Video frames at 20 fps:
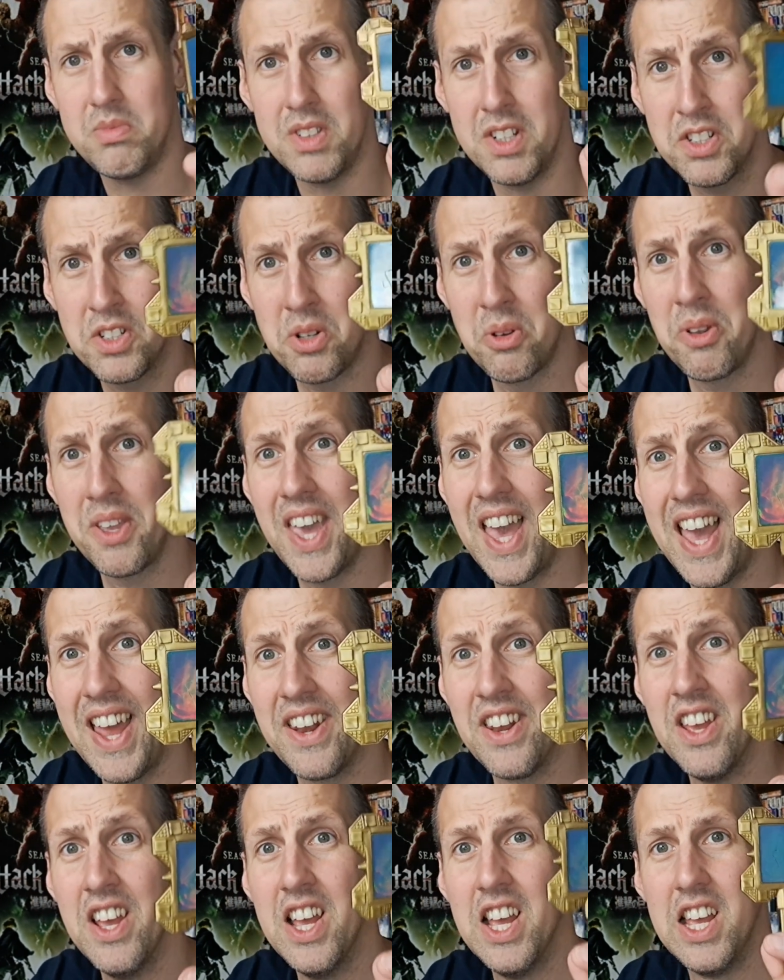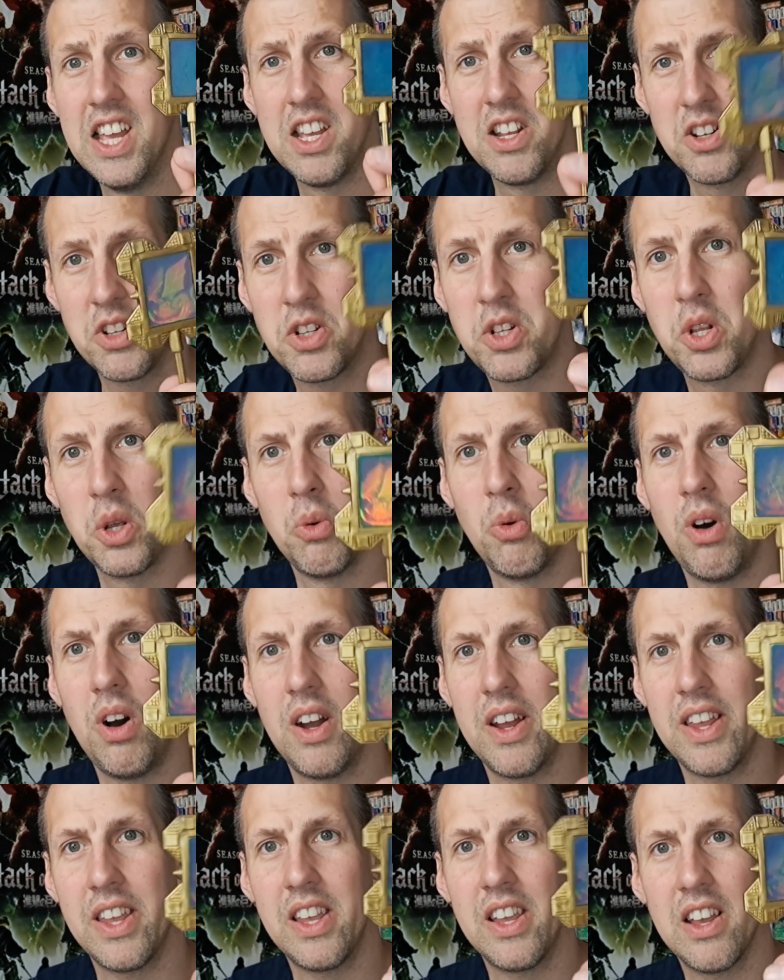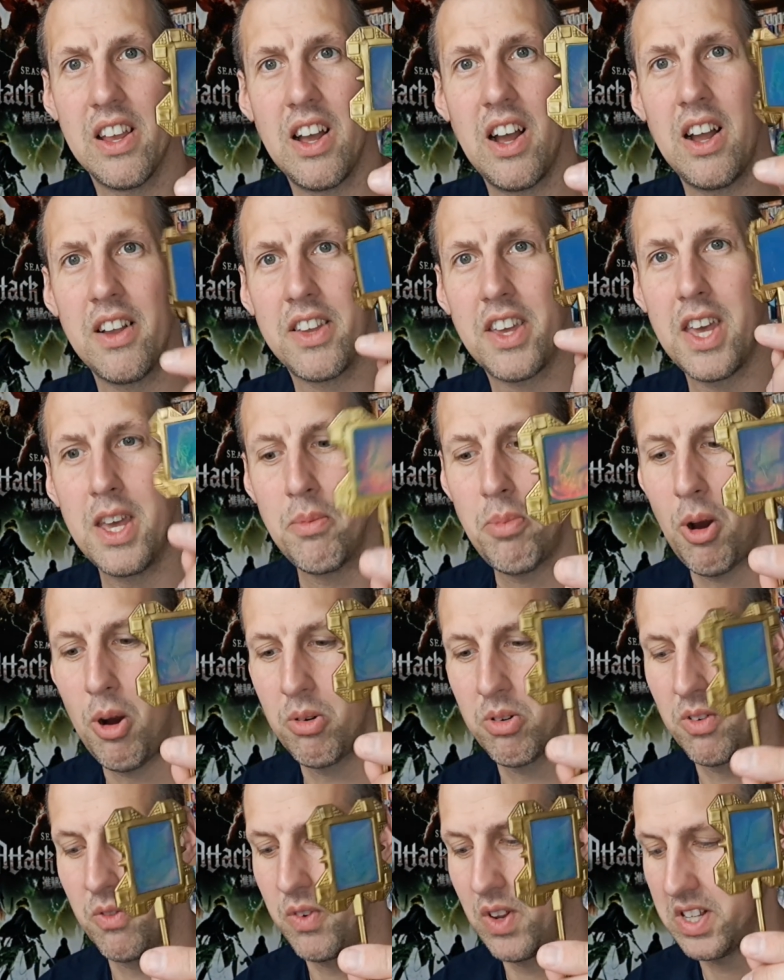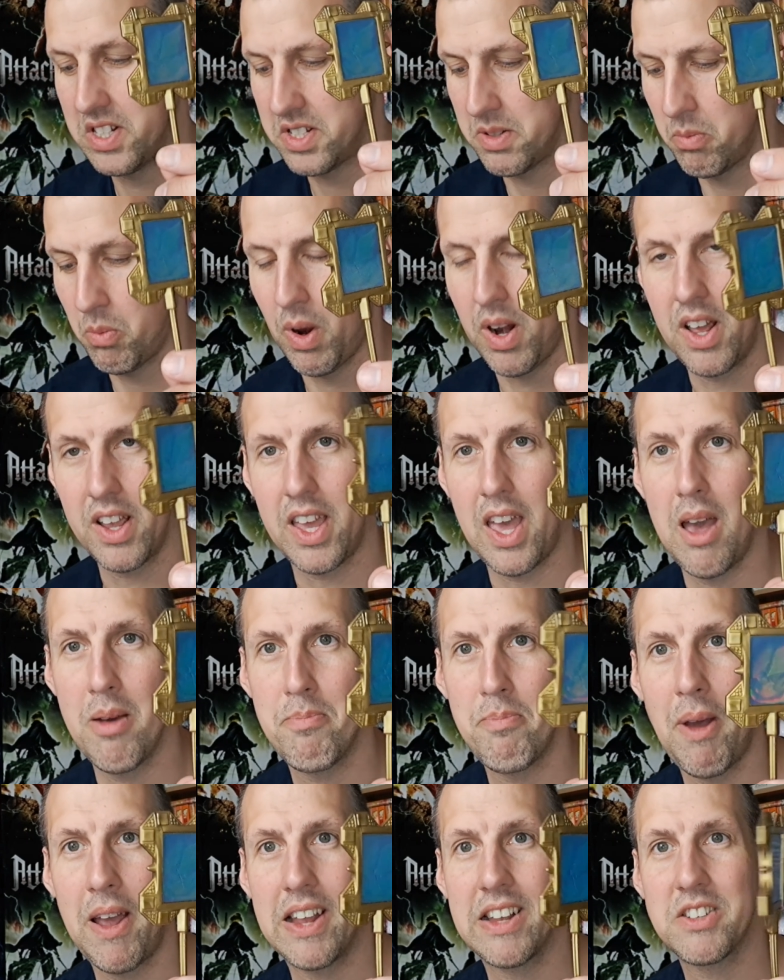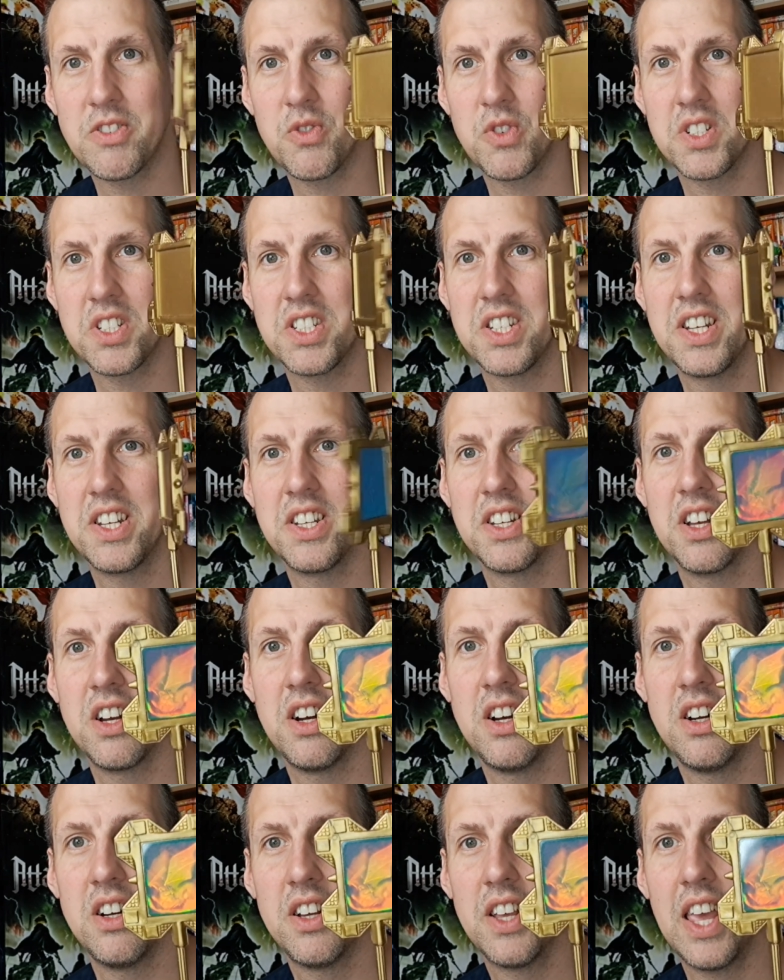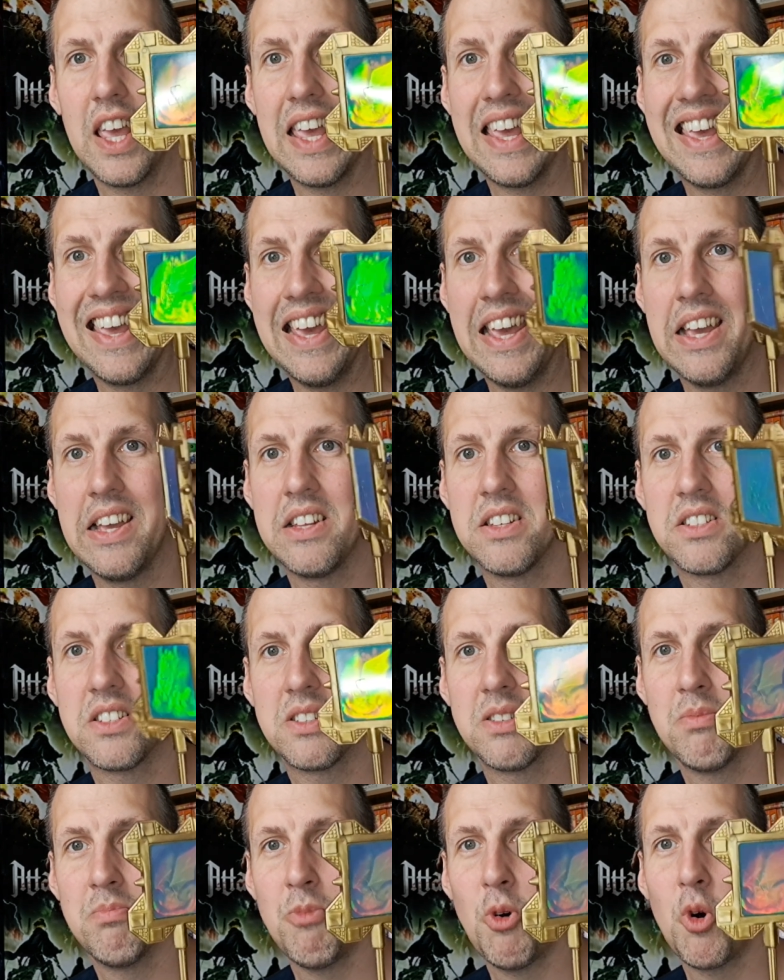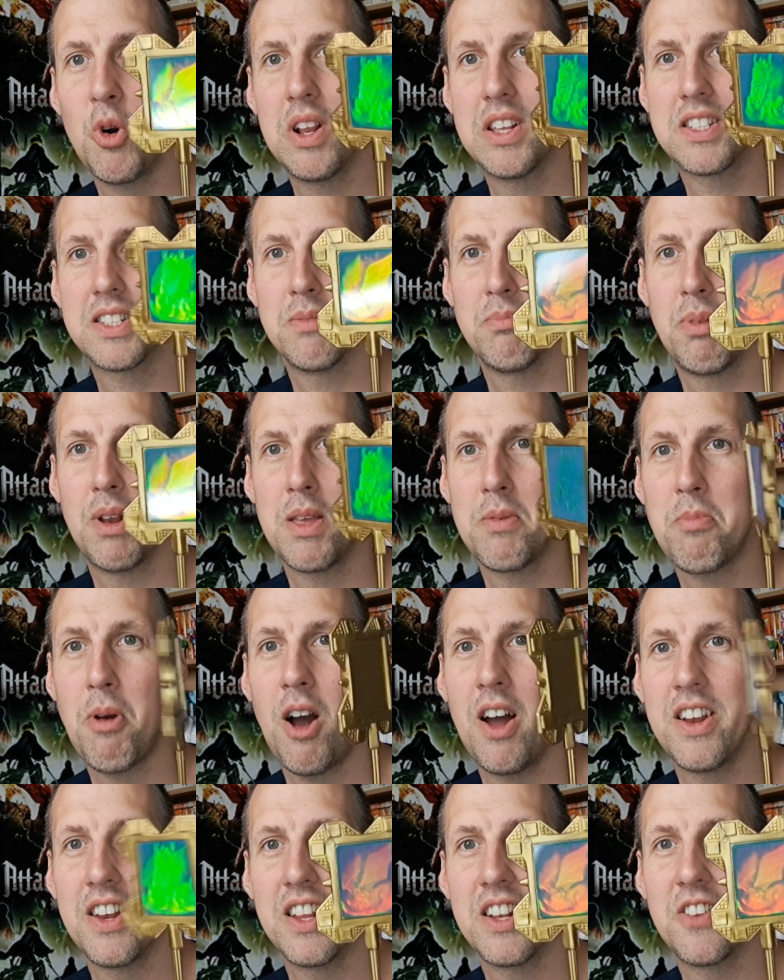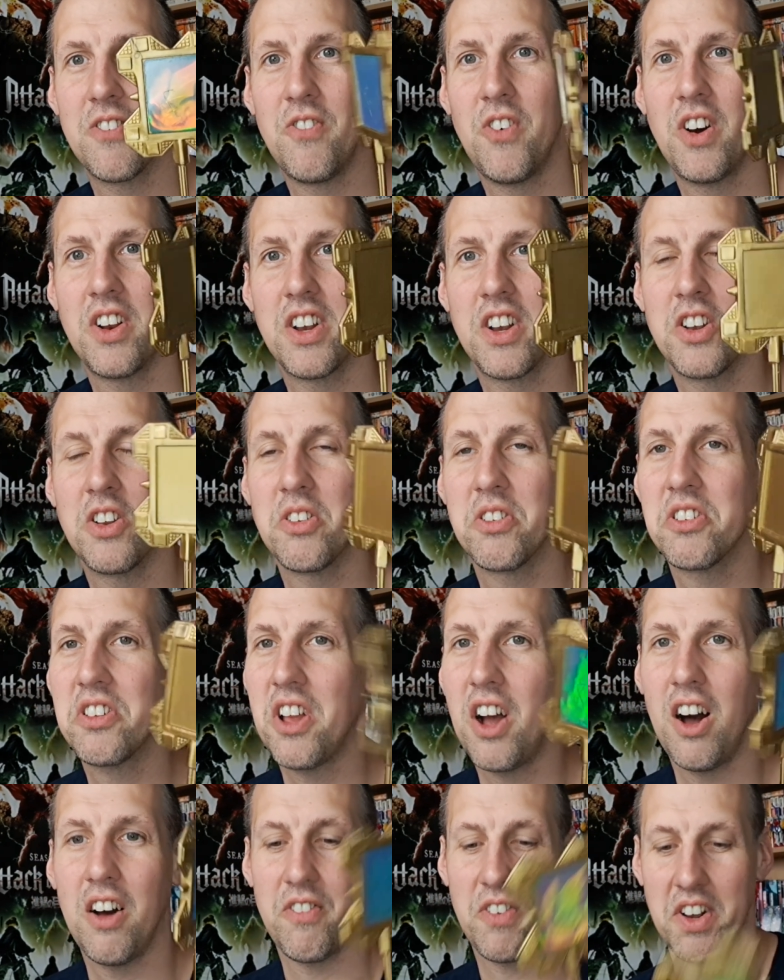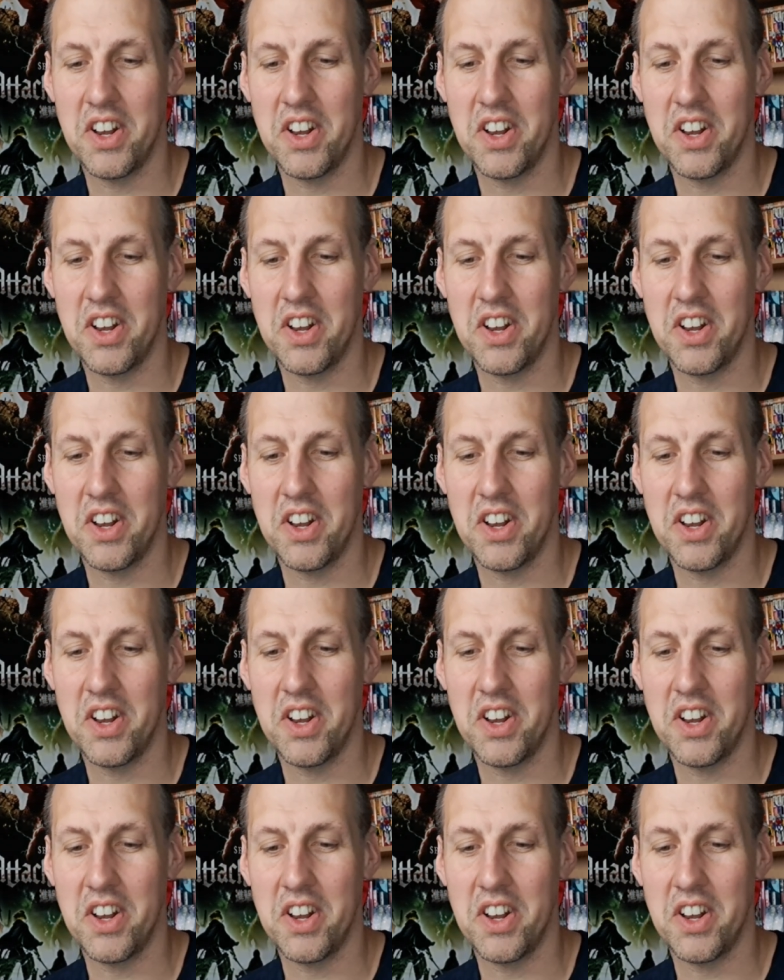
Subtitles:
So again, do I keep hold of this, and when I get a base for Sindar, he is more or less complete, but I need to find a new staff.